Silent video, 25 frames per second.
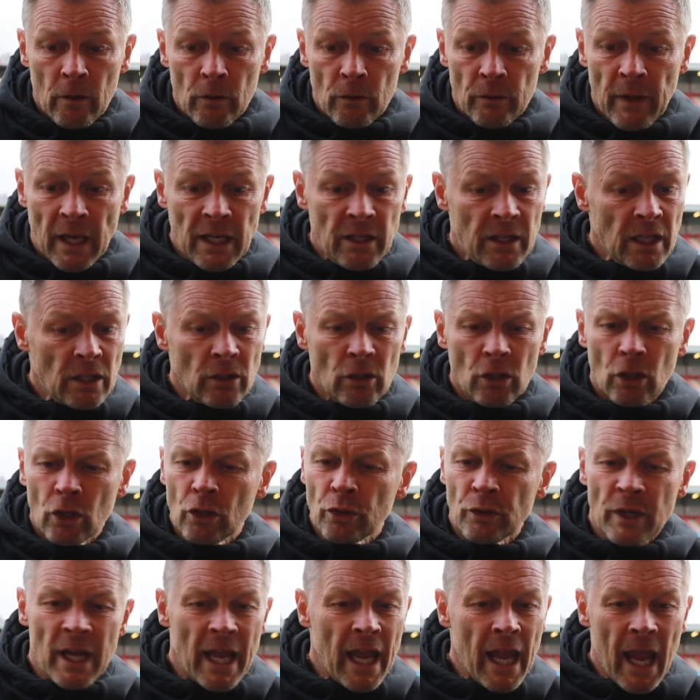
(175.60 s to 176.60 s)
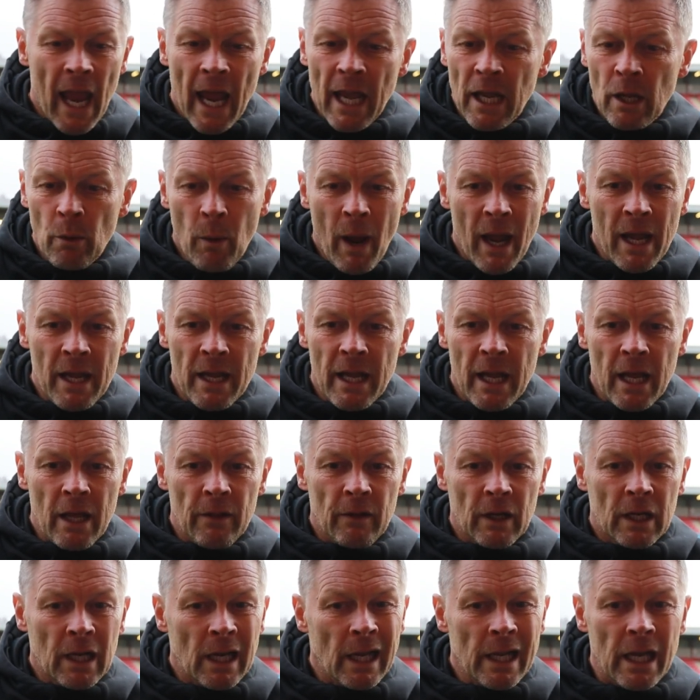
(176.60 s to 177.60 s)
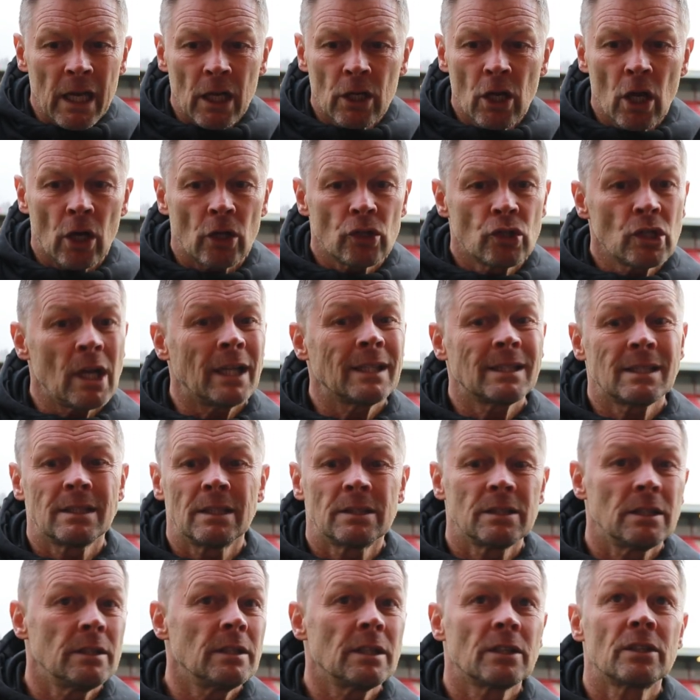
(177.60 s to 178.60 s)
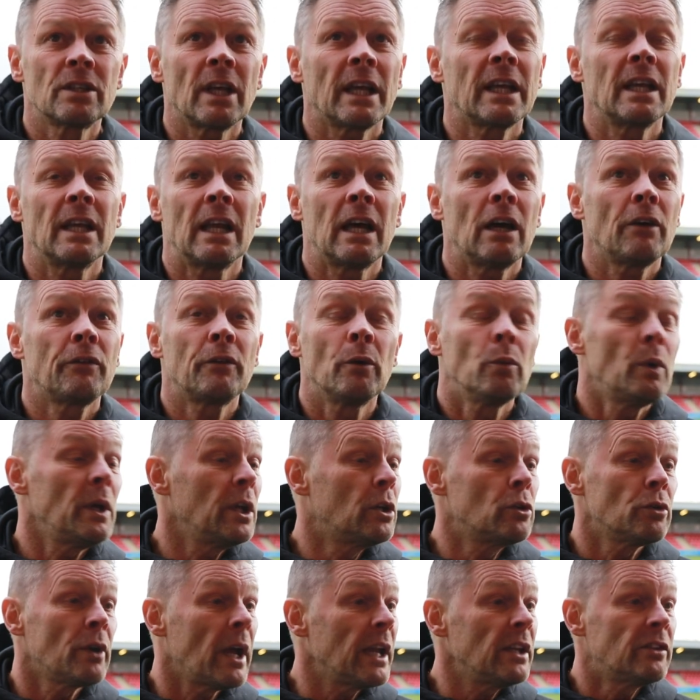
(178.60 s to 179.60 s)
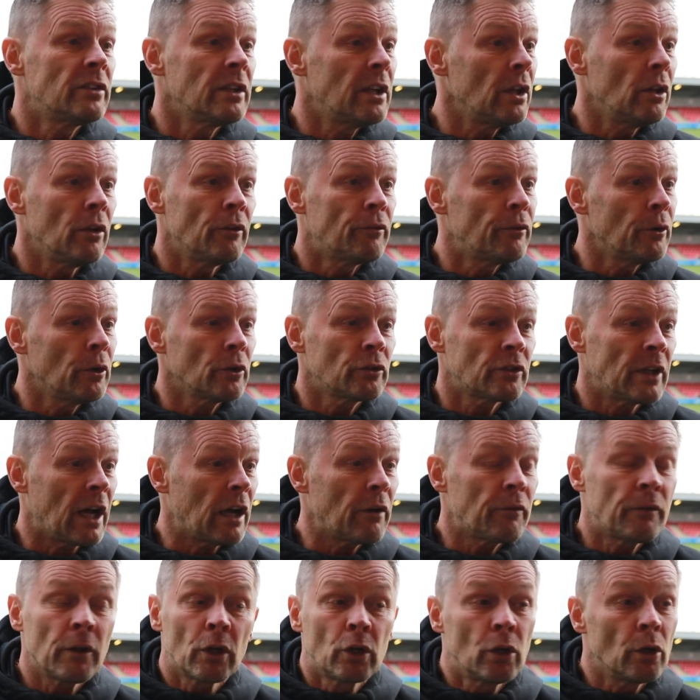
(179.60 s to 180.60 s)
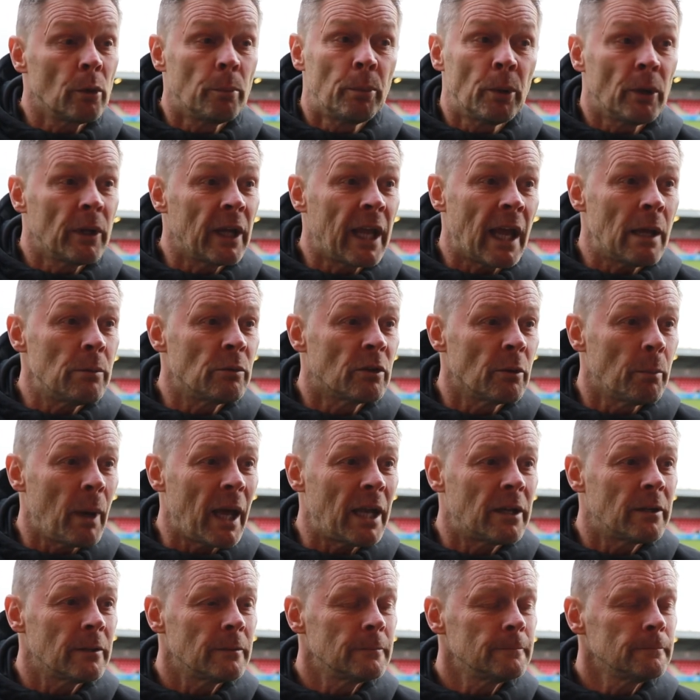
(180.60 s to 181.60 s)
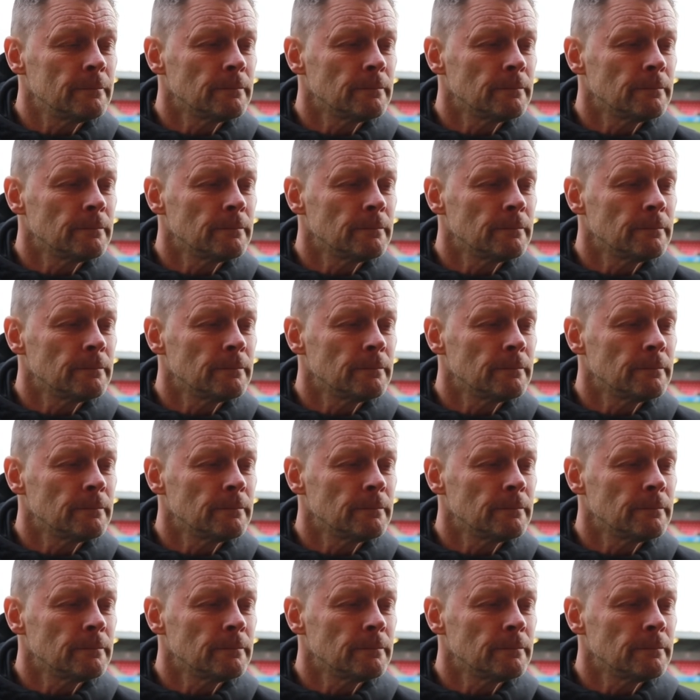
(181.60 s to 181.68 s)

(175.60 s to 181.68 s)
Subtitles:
they didn't create anywhere near the clear-cut chances in the second half that we created in the first half that could have put the game to bed.